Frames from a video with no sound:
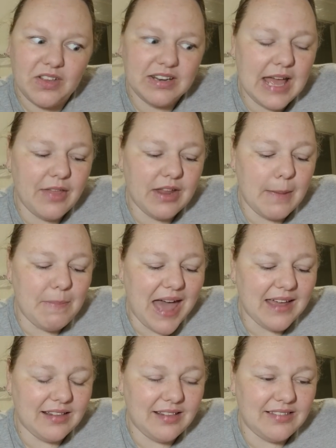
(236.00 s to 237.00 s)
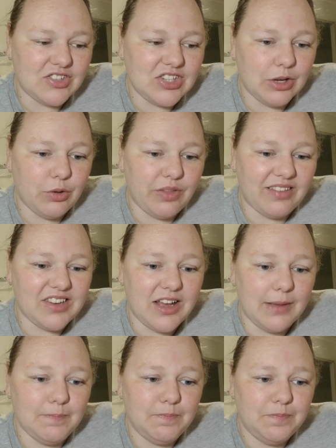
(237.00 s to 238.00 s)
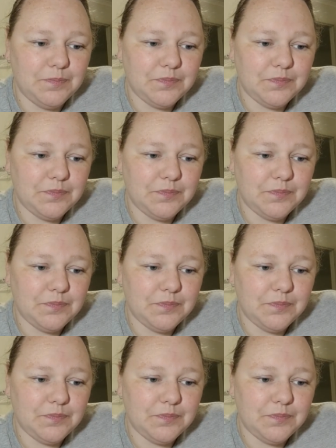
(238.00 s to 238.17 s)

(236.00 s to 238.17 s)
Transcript: so now that I'm back at stitching all this time,